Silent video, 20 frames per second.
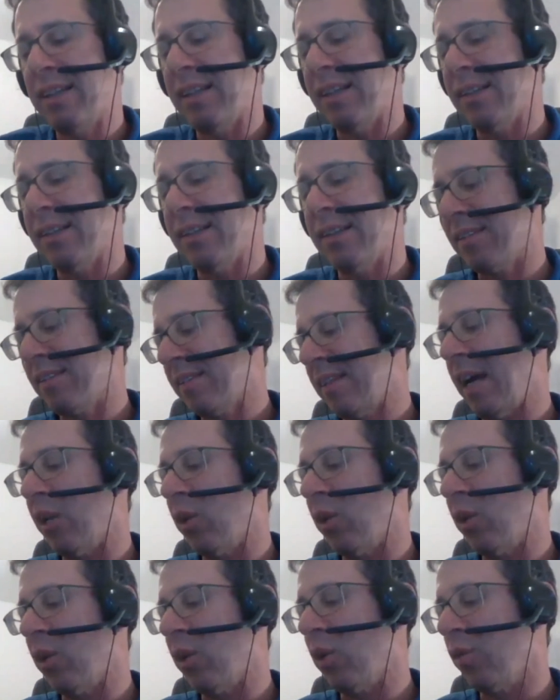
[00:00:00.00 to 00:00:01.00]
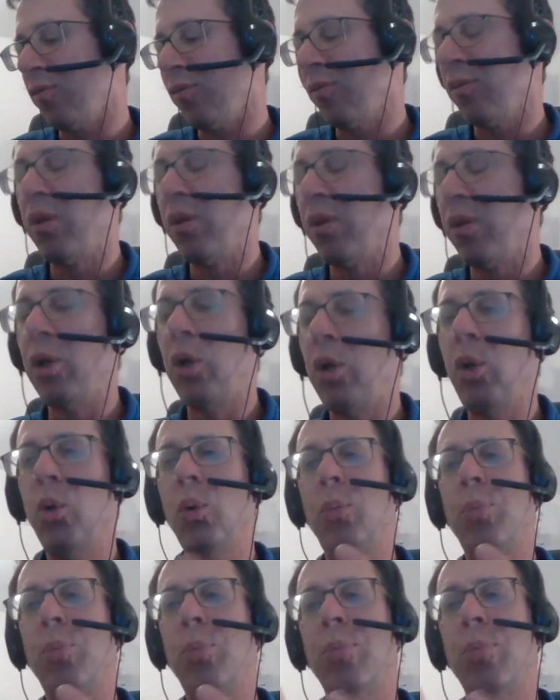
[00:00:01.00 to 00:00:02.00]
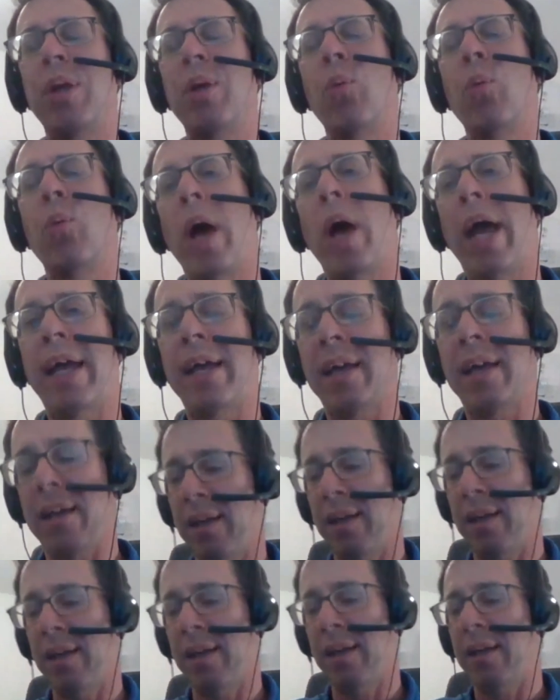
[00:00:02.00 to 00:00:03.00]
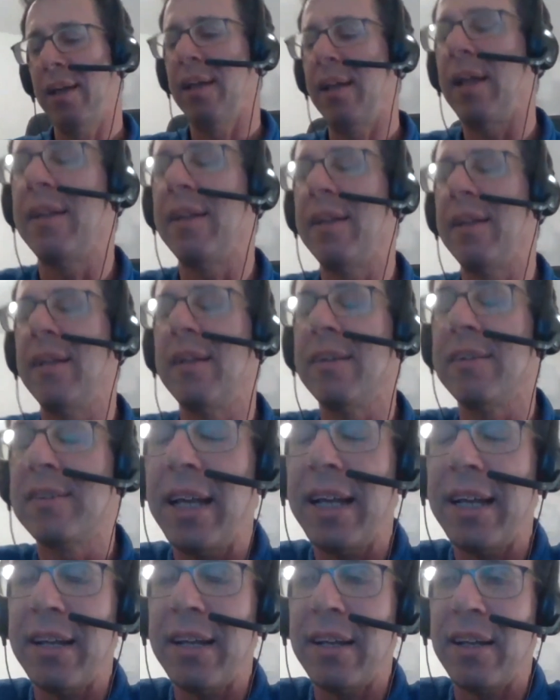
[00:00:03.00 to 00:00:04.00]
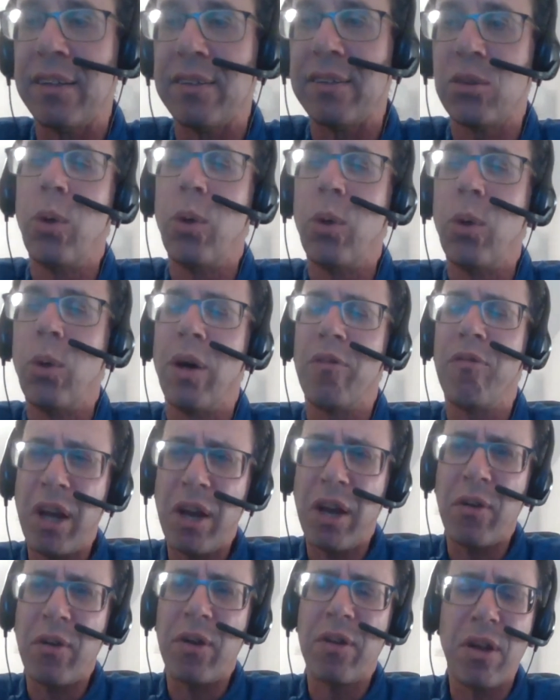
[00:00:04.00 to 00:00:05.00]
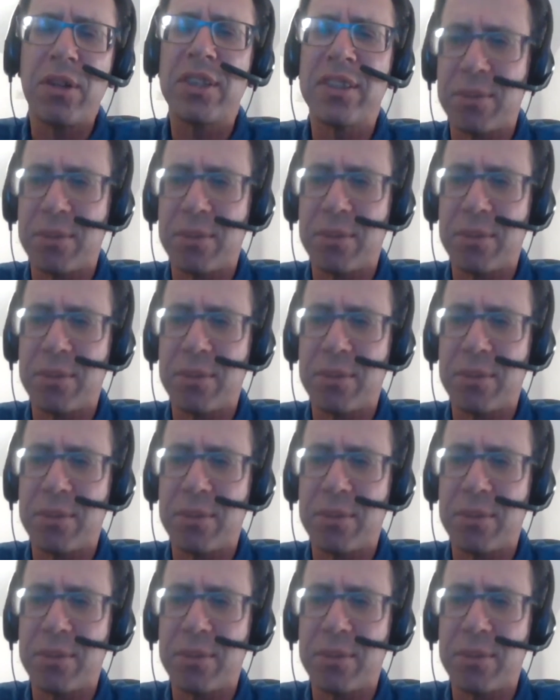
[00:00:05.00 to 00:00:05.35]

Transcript: this kind of loopy way that the settlers, who are very, very